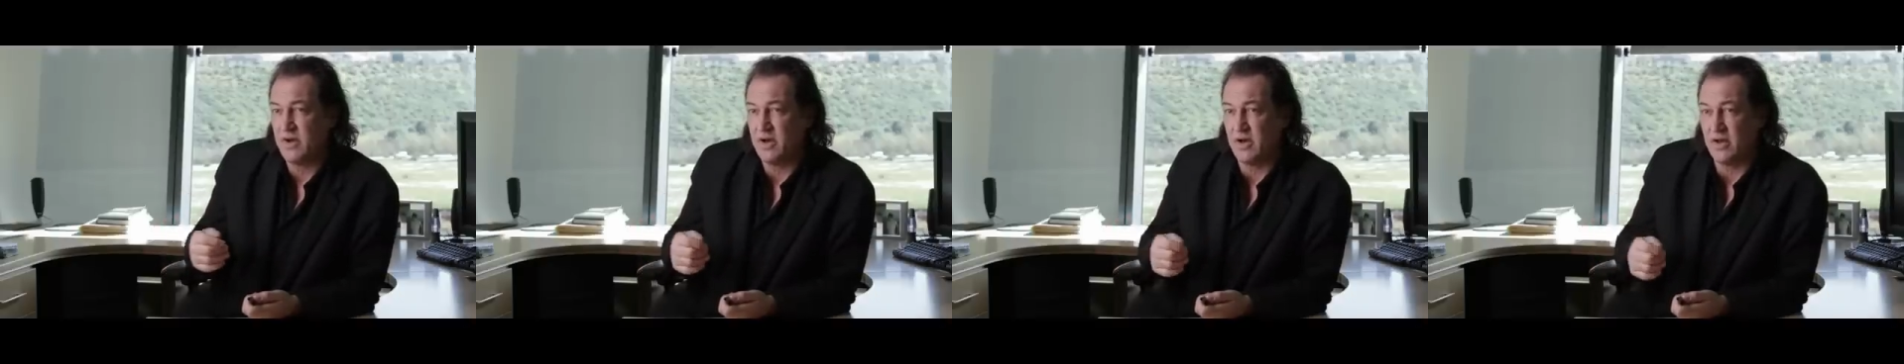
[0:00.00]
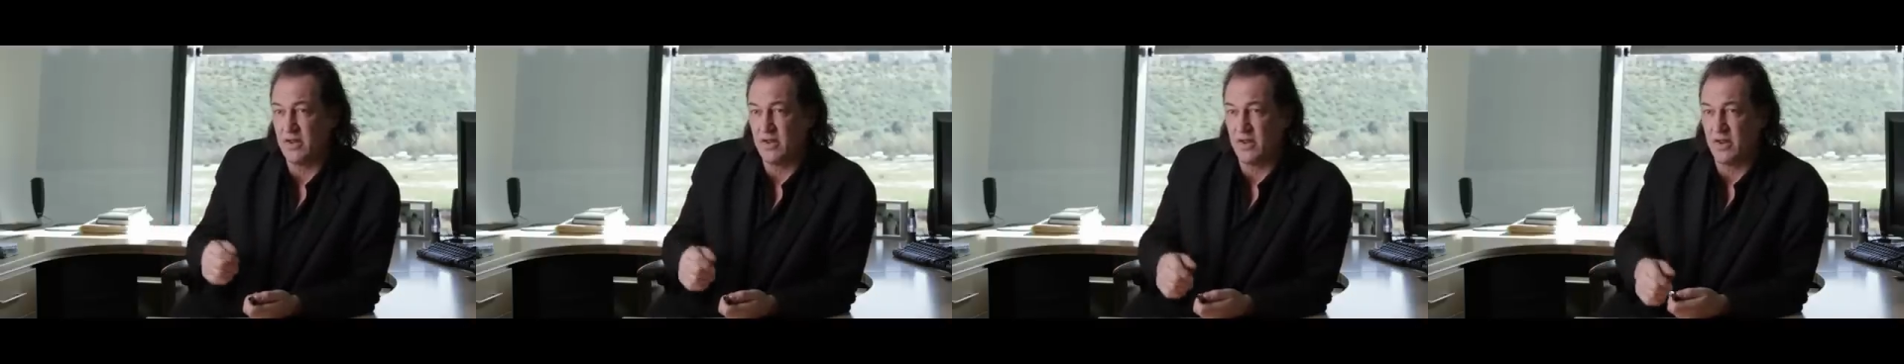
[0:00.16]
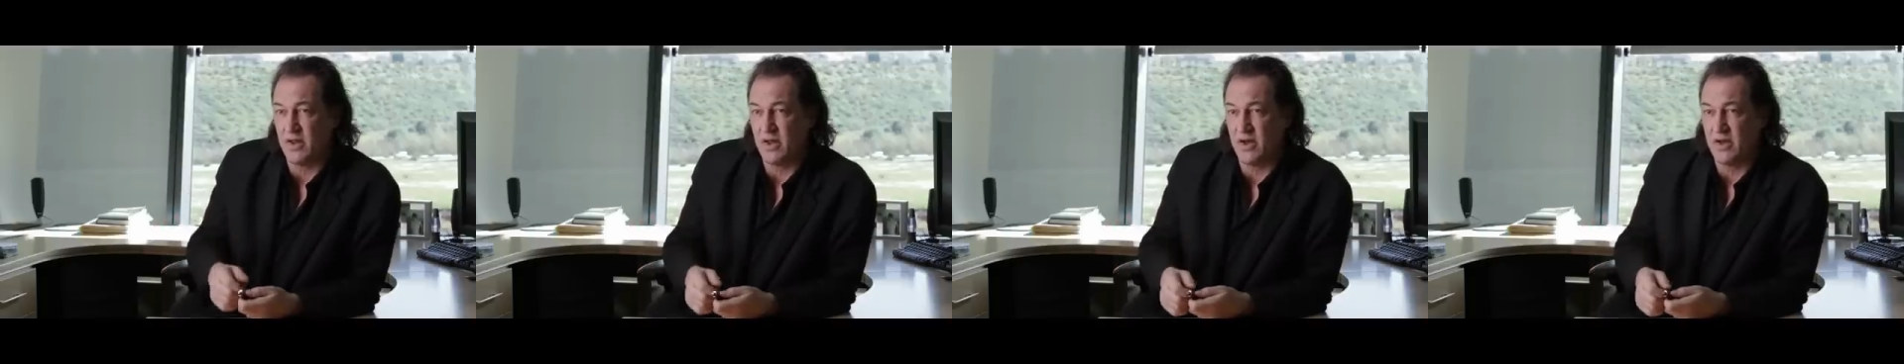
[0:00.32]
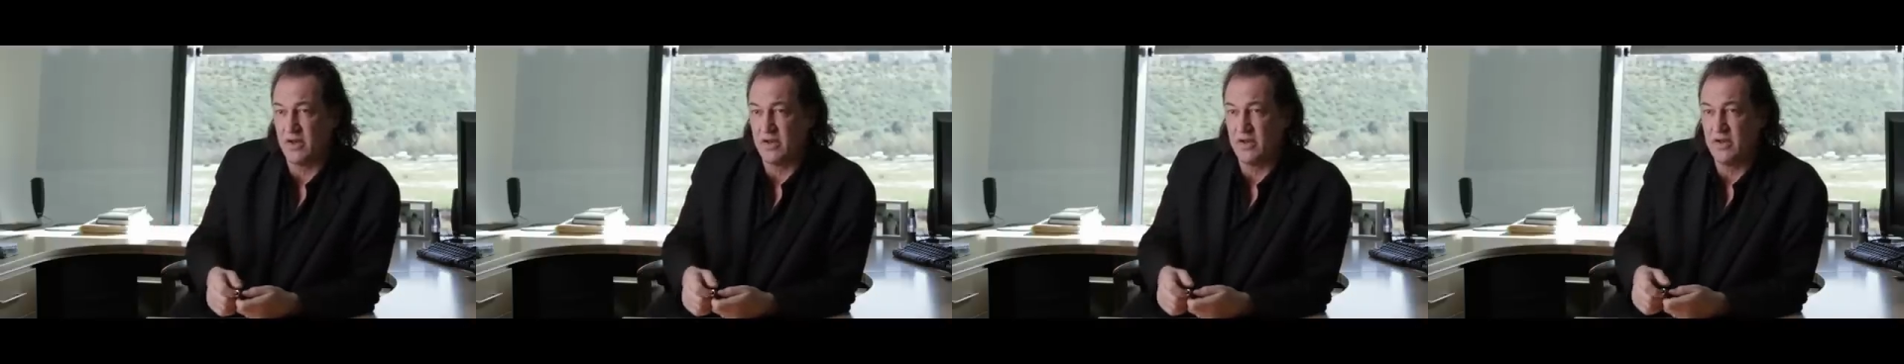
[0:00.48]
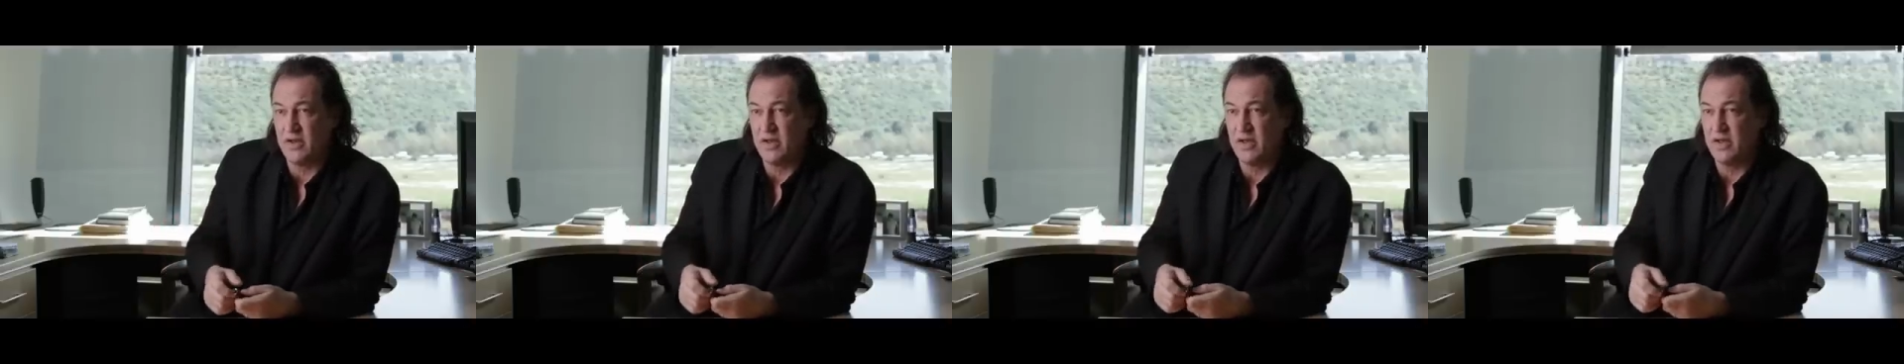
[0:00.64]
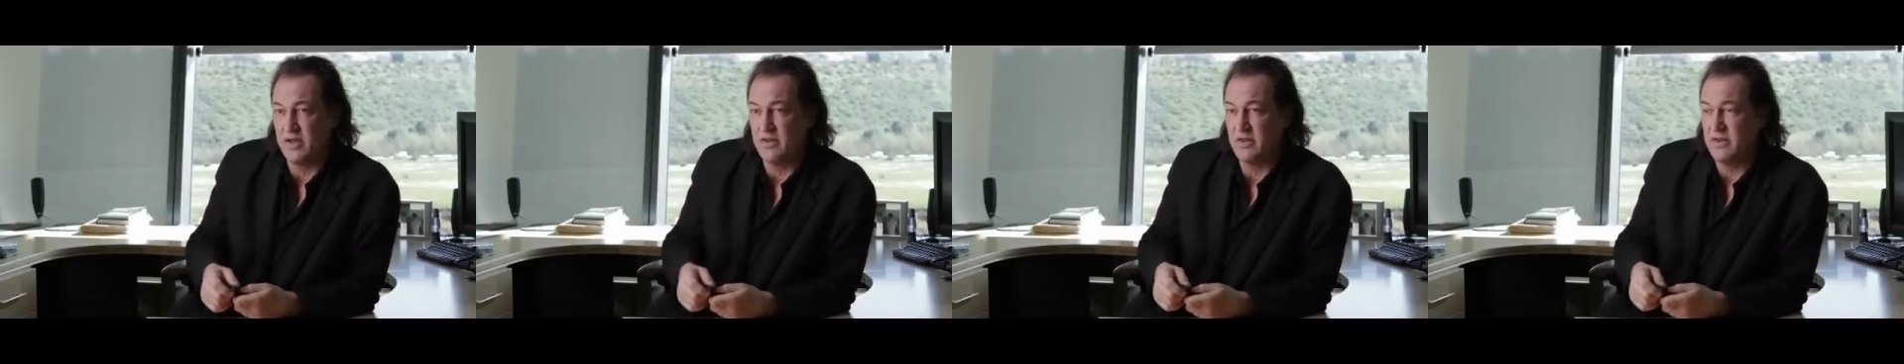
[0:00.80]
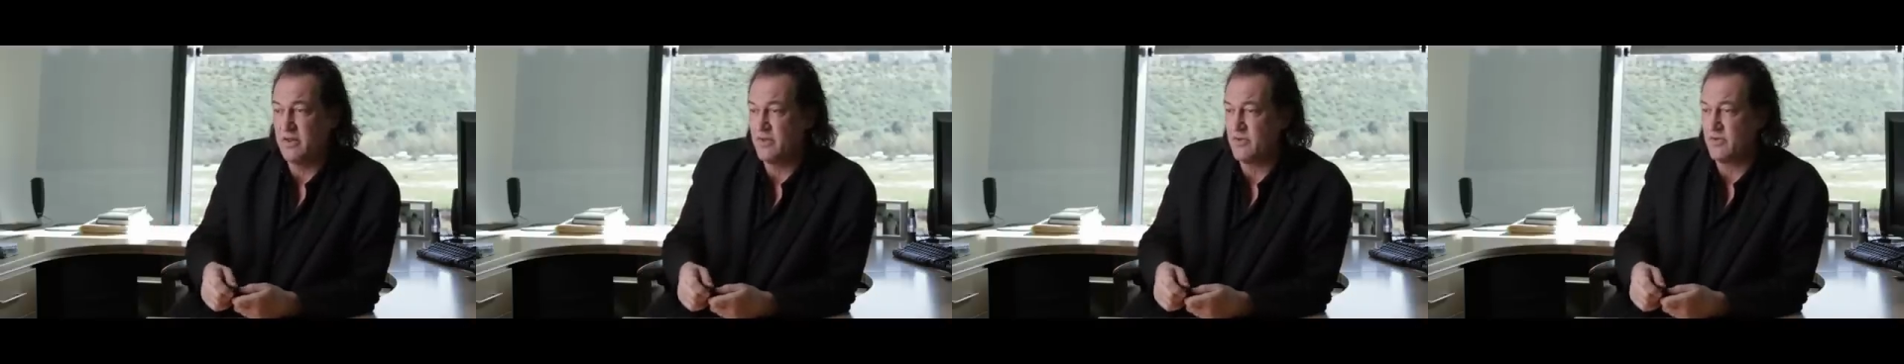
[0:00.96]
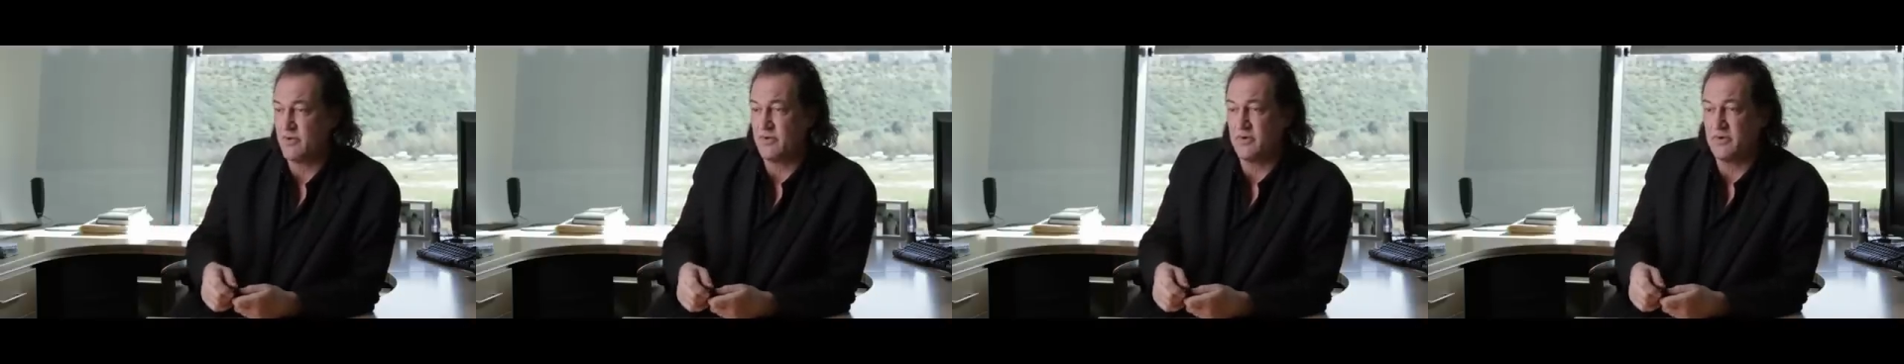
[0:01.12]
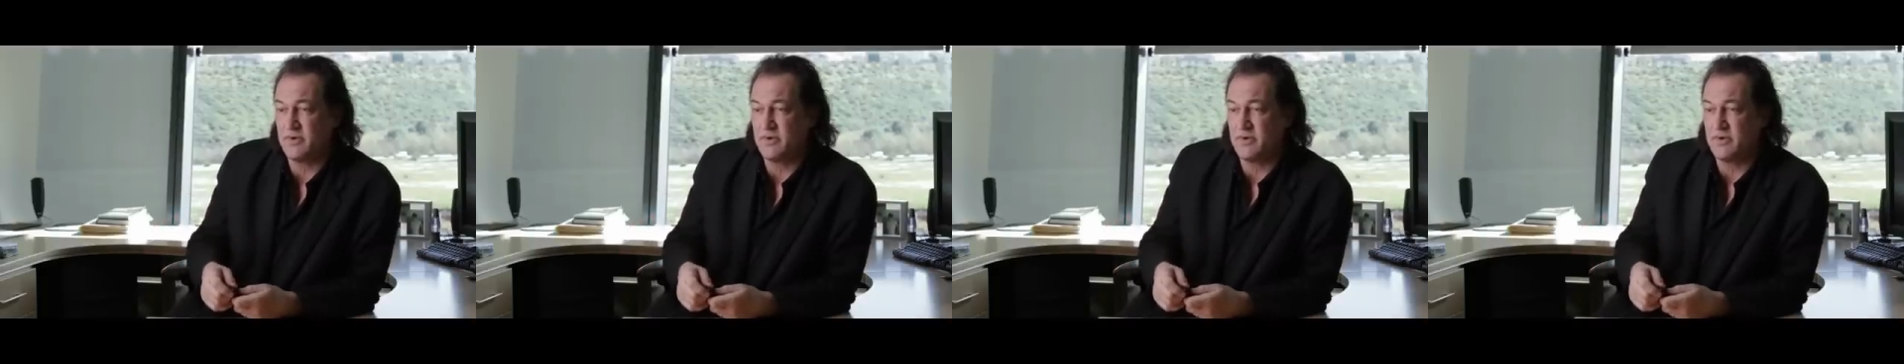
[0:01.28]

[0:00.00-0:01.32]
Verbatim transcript: online, and these